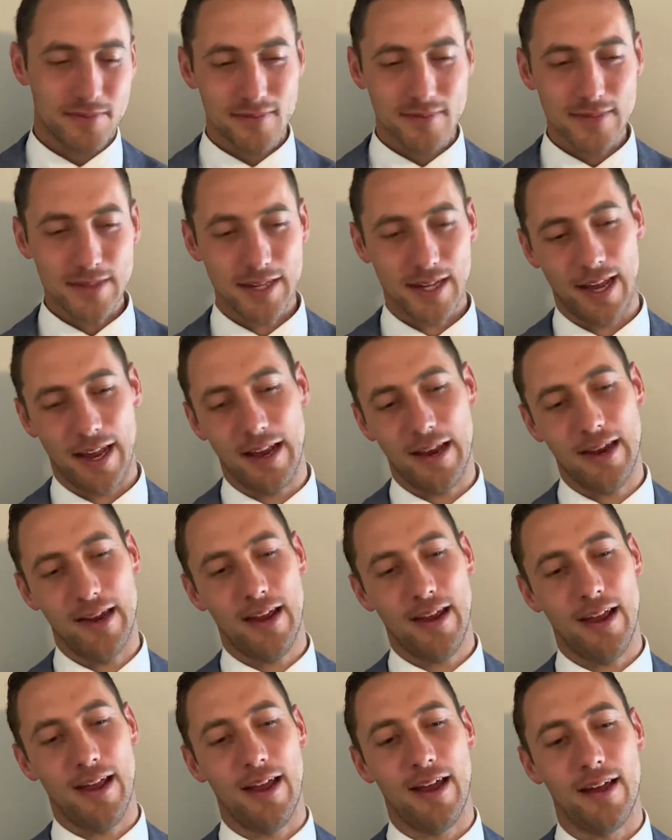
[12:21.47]
Okay,
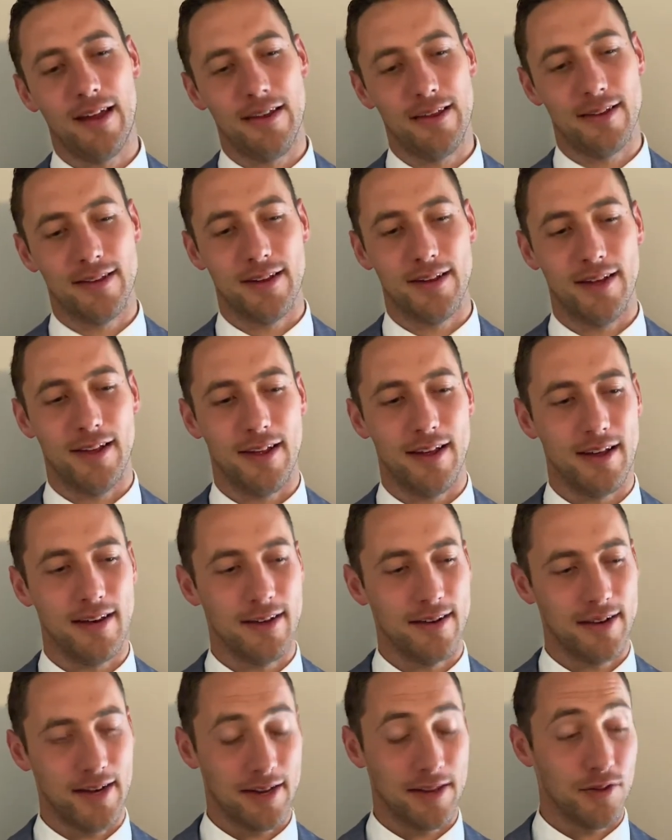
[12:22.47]
and
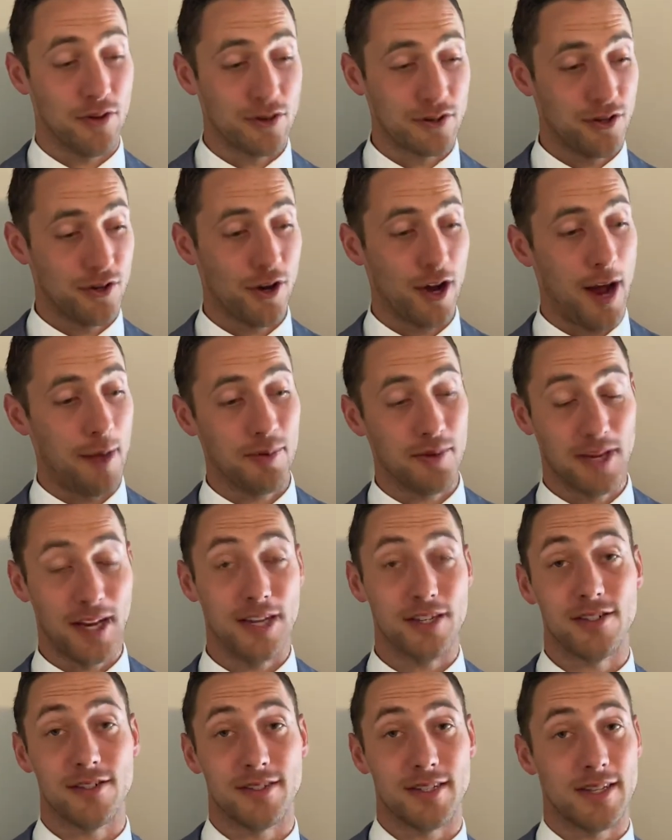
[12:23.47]
again, those are your
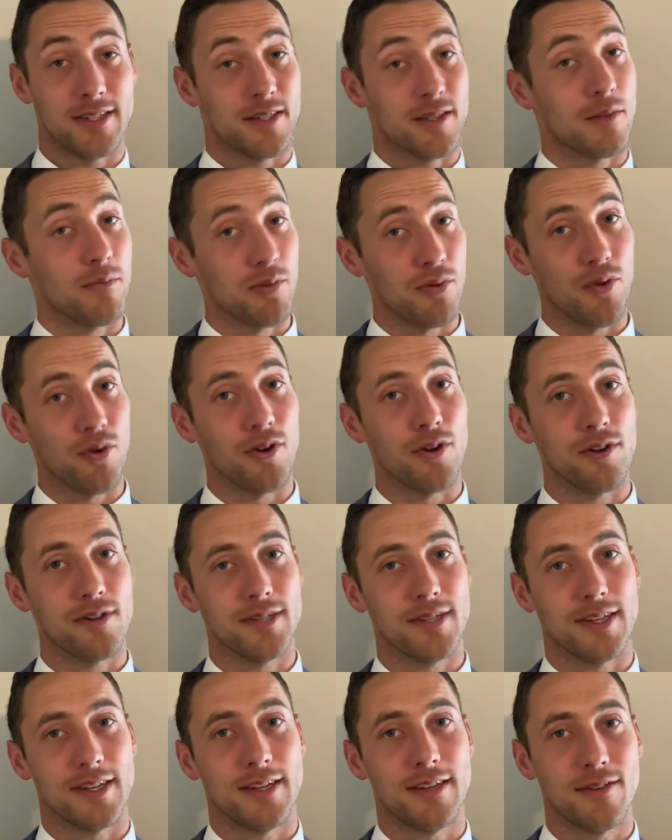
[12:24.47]
obligations as an employer
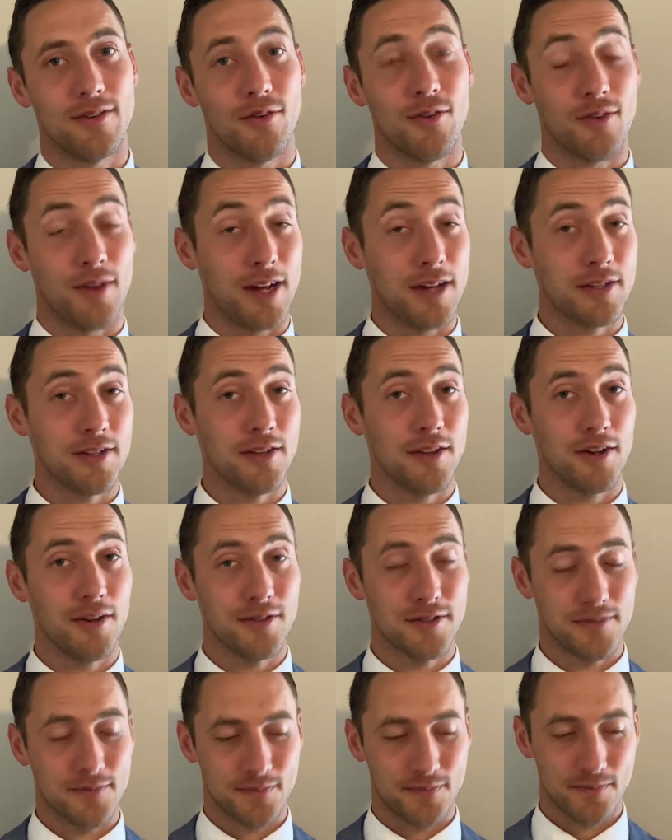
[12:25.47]
to hold on to
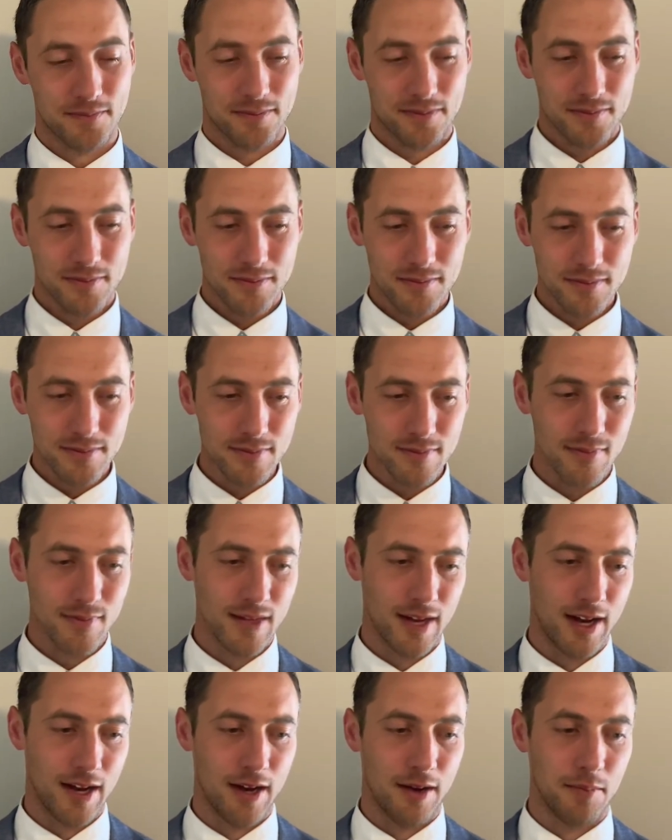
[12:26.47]
those.
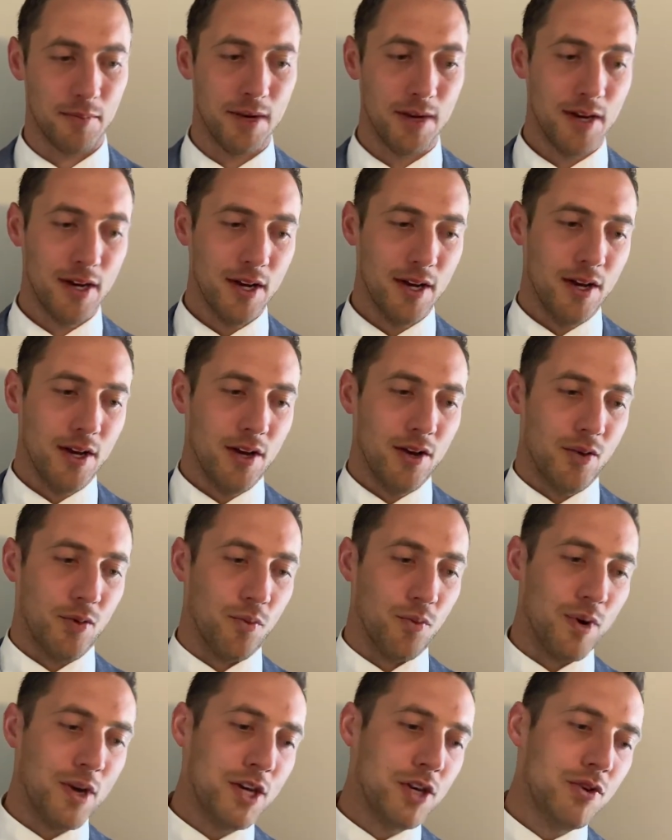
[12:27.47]

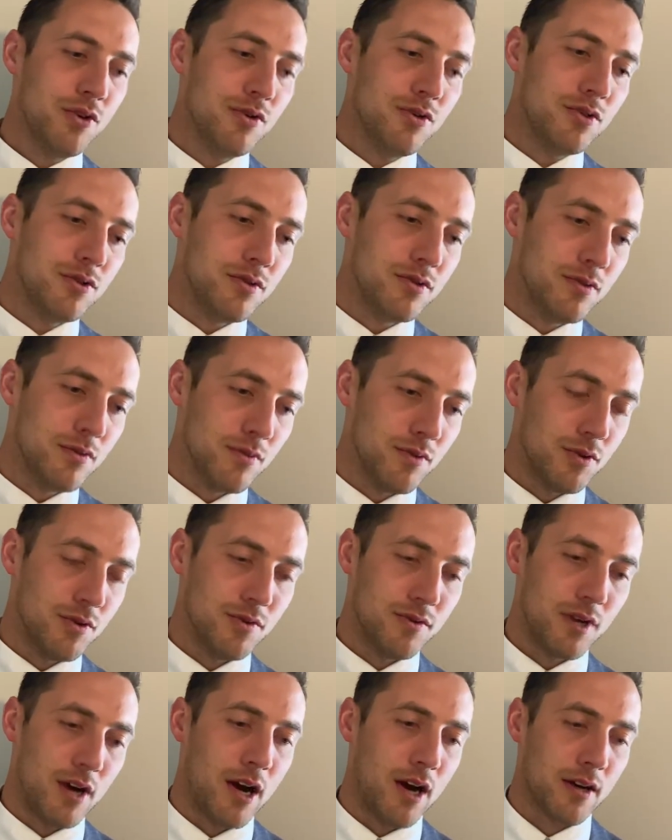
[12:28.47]
When you
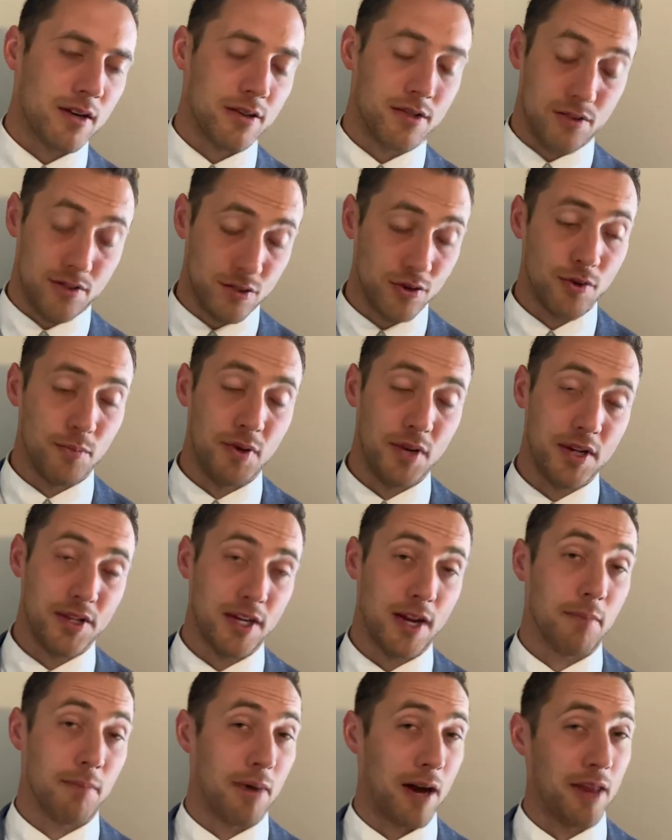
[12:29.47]
do a
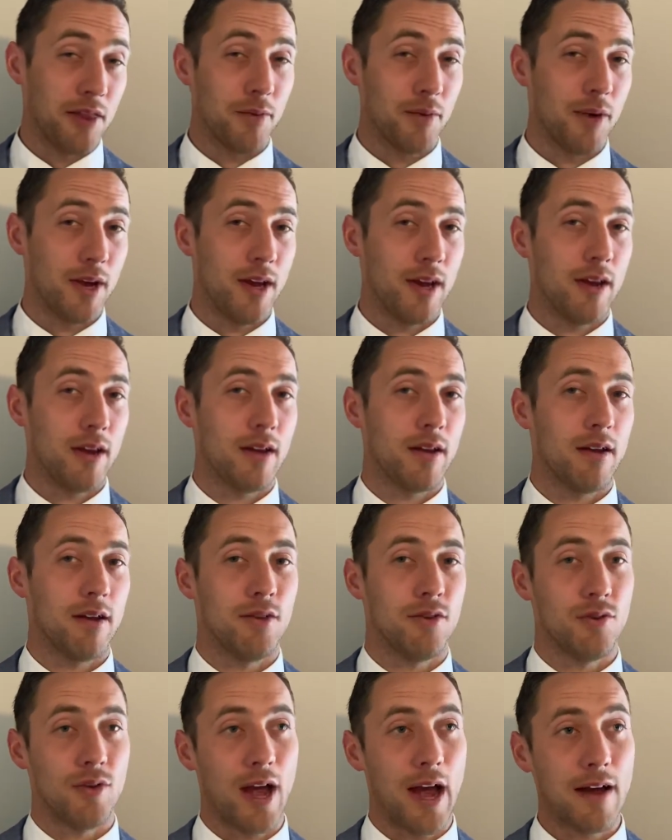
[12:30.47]
PHA, by the way,
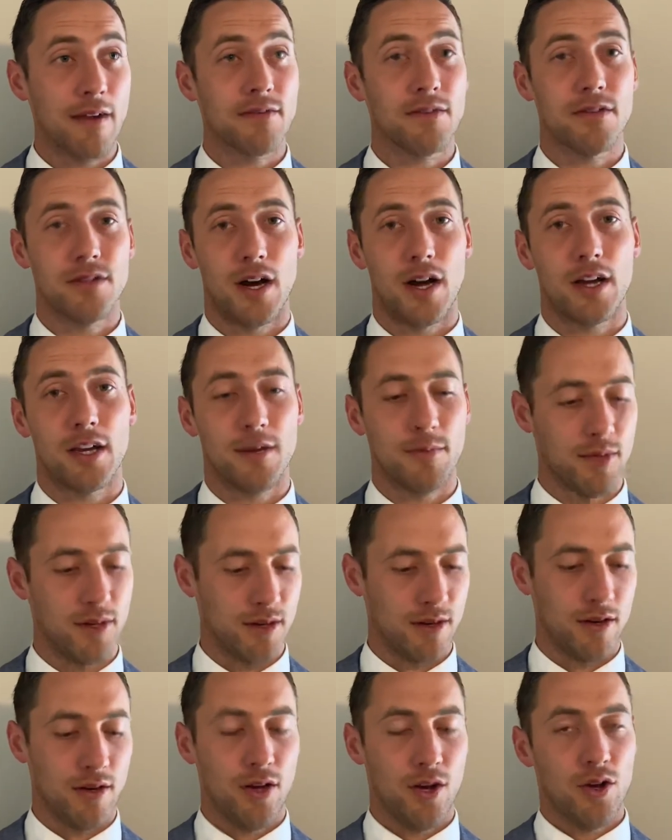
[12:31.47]
you have to
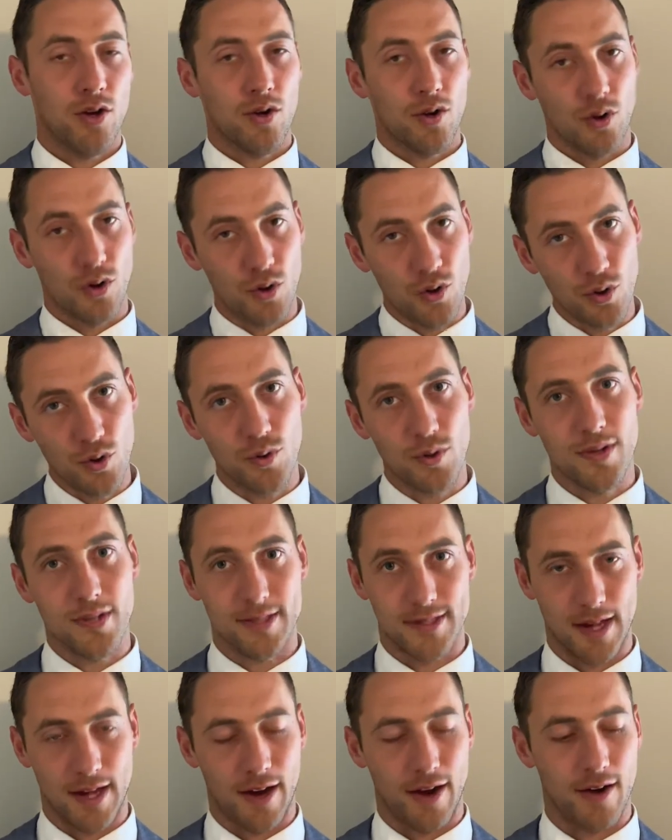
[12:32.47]
document who is
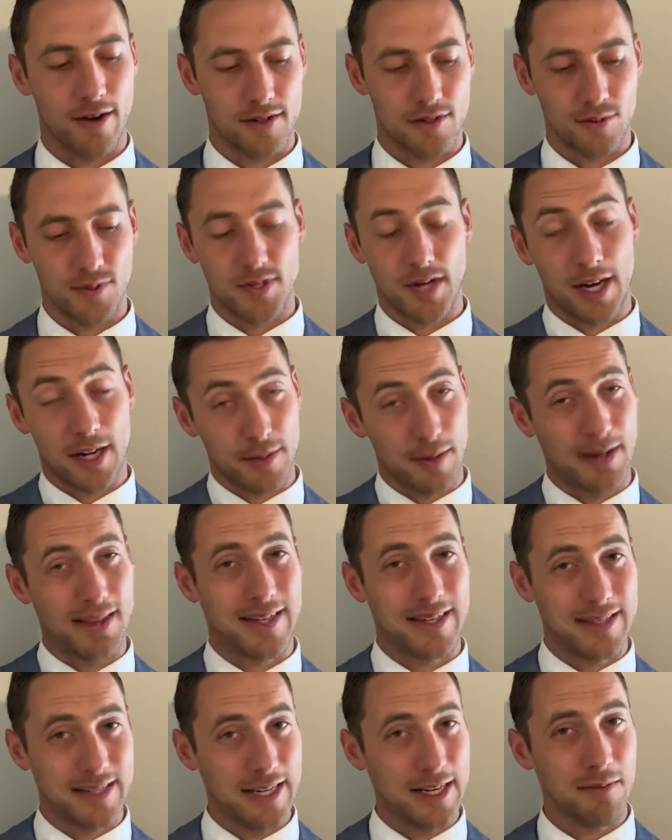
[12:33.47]
there. So we talked about
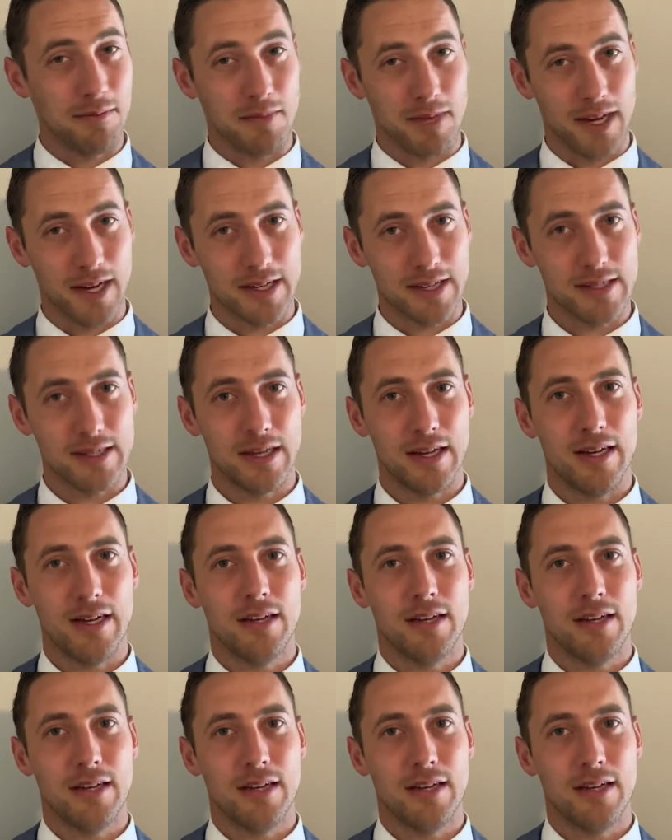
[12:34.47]
that team mix.